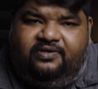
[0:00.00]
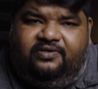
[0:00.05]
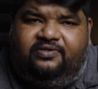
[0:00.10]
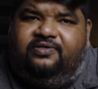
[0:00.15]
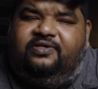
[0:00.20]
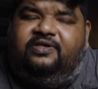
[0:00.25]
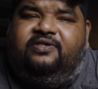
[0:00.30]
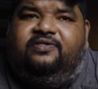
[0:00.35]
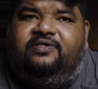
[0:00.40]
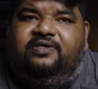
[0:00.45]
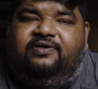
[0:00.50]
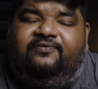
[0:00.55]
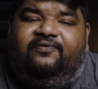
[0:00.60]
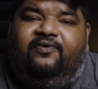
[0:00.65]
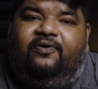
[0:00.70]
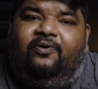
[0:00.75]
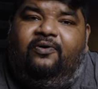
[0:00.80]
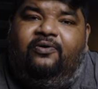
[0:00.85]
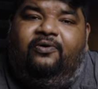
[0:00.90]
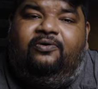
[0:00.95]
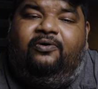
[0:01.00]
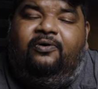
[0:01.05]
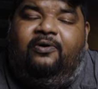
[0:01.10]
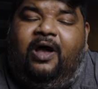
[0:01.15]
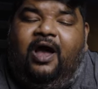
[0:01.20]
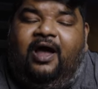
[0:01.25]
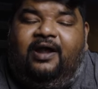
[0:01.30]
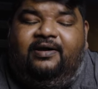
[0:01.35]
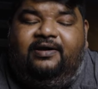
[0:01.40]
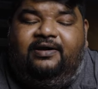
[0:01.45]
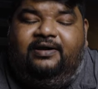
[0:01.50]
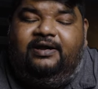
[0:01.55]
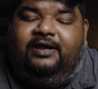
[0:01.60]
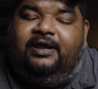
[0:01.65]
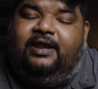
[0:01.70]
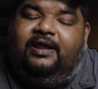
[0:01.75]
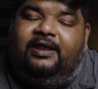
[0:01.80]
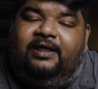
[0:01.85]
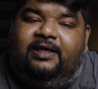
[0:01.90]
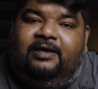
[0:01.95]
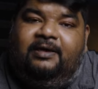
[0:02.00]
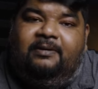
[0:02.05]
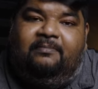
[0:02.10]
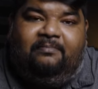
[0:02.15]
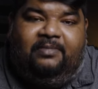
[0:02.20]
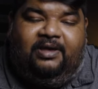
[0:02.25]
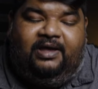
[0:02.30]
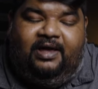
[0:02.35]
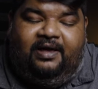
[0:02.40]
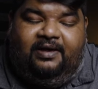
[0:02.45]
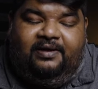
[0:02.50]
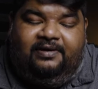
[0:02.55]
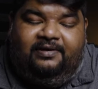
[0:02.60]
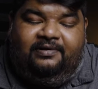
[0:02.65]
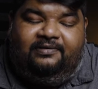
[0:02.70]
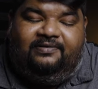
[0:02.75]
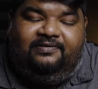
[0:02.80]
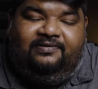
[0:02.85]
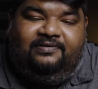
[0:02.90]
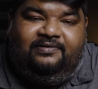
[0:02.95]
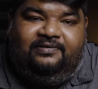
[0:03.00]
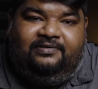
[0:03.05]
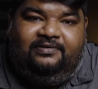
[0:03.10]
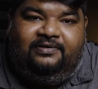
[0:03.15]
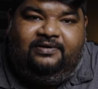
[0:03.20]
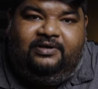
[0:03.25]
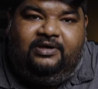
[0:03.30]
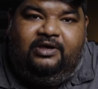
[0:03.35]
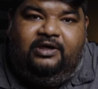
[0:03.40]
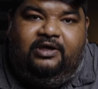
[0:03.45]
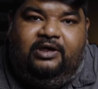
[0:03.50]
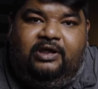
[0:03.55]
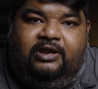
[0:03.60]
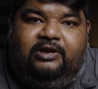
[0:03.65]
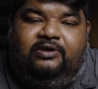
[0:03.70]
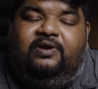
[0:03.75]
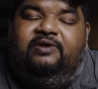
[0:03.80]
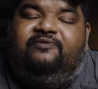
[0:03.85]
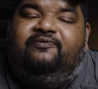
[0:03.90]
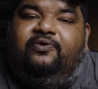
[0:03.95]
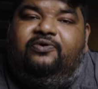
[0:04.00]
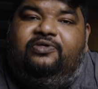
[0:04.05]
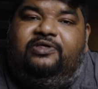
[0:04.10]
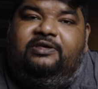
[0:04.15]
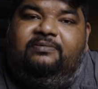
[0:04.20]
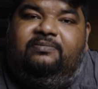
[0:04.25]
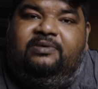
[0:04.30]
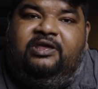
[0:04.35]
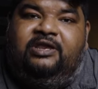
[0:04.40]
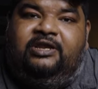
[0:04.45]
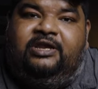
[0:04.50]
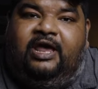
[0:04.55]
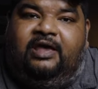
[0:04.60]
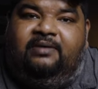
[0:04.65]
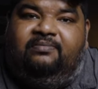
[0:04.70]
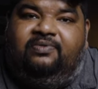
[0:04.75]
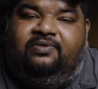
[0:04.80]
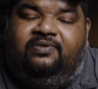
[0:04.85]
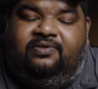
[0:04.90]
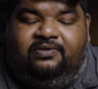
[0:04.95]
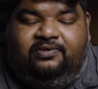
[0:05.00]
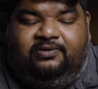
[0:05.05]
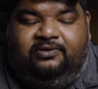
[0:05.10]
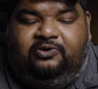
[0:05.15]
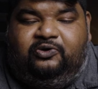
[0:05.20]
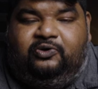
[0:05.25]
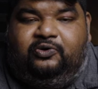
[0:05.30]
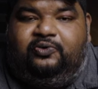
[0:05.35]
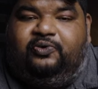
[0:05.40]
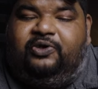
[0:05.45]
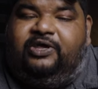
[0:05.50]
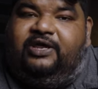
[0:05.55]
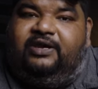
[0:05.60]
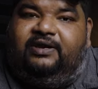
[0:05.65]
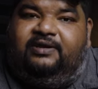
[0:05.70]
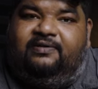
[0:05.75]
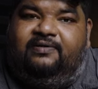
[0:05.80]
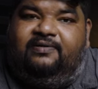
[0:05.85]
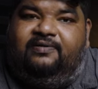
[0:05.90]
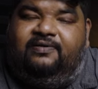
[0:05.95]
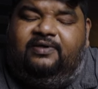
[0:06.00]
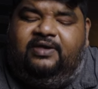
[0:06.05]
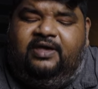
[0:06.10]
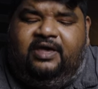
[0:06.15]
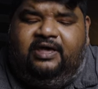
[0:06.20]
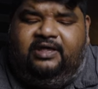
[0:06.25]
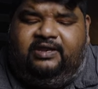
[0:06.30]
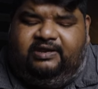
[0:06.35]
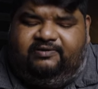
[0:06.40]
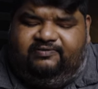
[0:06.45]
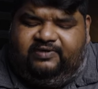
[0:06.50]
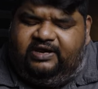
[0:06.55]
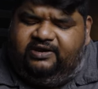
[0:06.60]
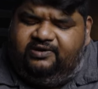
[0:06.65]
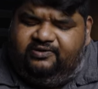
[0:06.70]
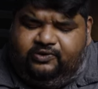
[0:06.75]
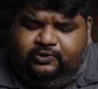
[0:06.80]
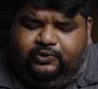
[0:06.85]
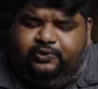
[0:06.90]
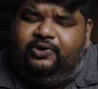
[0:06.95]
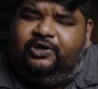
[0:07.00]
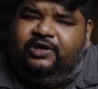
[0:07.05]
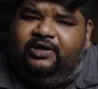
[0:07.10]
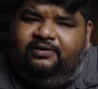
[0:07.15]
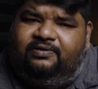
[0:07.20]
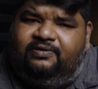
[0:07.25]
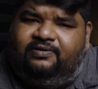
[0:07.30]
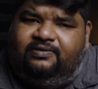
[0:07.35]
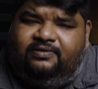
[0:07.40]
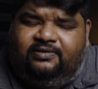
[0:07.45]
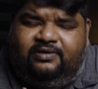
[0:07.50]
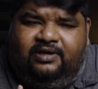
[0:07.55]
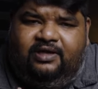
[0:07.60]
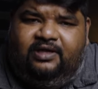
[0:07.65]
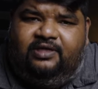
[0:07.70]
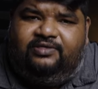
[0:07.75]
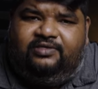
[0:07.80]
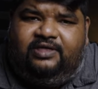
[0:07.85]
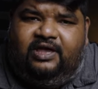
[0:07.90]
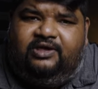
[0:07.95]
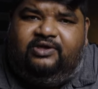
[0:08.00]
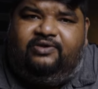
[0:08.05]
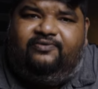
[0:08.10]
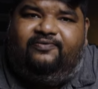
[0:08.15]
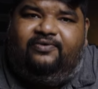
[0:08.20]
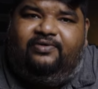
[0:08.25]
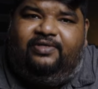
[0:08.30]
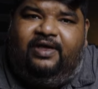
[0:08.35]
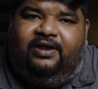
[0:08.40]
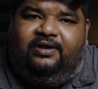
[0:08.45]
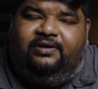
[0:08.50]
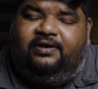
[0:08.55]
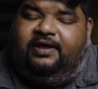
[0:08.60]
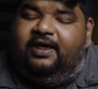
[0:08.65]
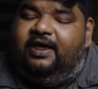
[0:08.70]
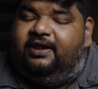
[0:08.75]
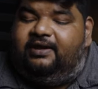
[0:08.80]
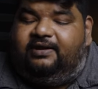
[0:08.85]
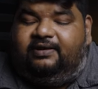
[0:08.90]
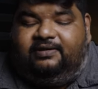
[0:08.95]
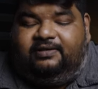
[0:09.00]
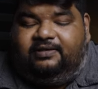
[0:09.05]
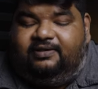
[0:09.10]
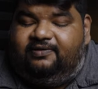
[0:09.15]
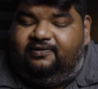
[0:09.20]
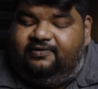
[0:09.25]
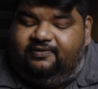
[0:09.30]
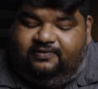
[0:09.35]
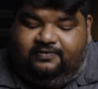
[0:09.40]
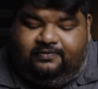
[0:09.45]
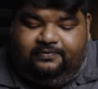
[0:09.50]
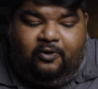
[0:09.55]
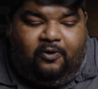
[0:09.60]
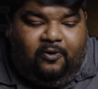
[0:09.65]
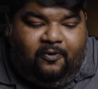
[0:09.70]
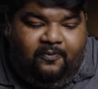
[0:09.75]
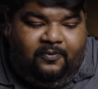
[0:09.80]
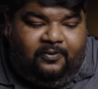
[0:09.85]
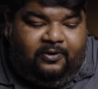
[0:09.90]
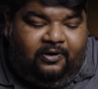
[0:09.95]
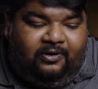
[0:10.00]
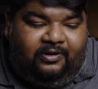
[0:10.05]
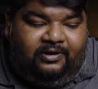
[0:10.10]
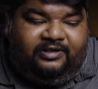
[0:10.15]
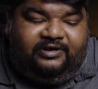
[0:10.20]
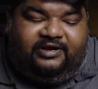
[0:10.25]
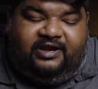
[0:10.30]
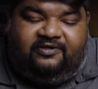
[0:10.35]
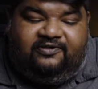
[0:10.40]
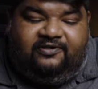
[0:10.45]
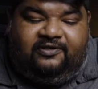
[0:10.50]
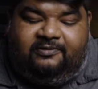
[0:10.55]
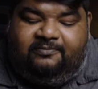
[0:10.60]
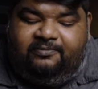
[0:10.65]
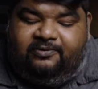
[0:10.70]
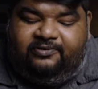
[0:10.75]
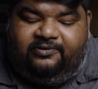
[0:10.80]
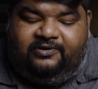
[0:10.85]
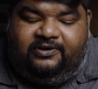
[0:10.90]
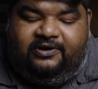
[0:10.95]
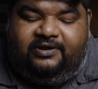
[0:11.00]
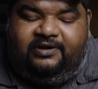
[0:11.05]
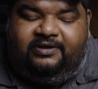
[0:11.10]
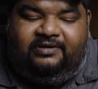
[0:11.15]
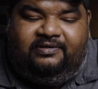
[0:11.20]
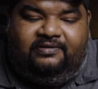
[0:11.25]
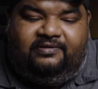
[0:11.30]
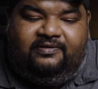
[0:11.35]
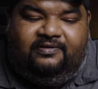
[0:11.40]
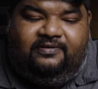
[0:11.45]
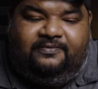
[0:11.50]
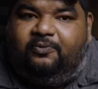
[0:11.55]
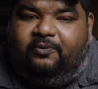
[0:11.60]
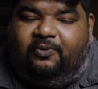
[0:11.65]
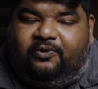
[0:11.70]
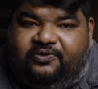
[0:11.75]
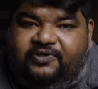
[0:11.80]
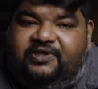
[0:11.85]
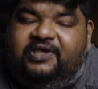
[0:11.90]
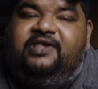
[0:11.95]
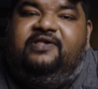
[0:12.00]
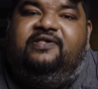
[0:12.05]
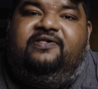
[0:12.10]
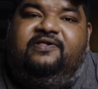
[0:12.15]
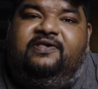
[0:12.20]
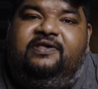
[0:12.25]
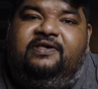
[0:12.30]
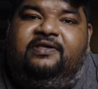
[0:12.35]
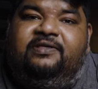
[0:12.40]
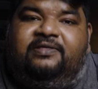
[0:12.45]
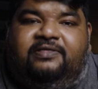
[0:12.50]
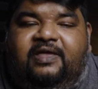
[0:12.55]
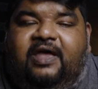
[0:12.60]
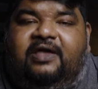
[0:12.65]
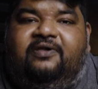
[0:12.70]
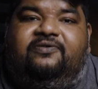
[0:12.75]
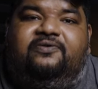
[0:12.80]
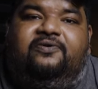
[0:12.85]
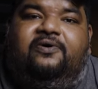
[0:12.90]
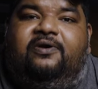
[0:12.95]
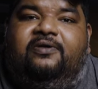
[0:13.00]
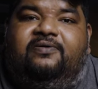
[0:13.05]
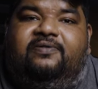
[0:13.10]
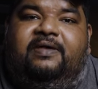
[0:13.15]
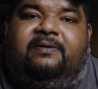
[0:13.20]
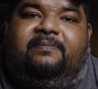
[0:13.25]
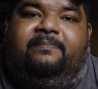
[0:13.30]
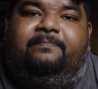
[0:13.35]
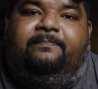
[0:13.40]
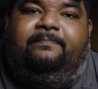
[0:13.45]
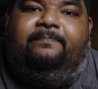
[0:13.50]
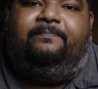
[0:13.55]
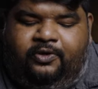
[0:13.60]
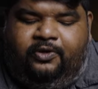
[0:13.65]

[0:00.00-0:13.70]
6400 megahertz, 24 GB times 2 kits. They sent us 2 kits. Thank you for that. And this overall, the testing procedures was easy thanks to all of them.